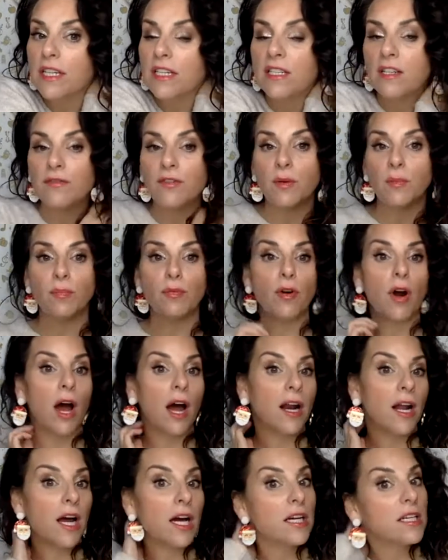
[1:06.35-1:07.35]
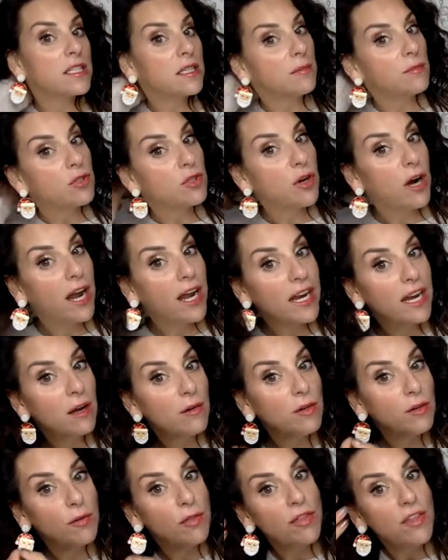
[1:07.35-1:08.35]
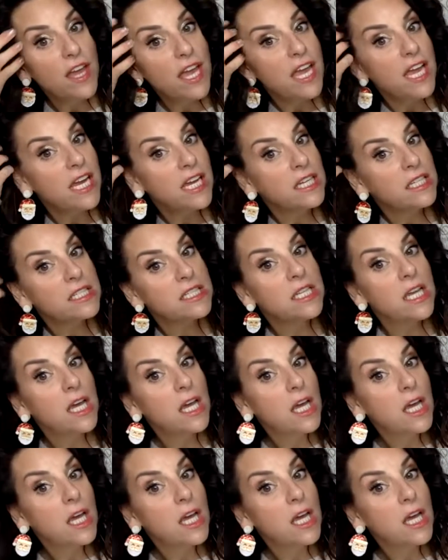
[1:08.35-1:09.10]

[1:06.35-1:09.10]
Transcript: different products. I'm trying out new things.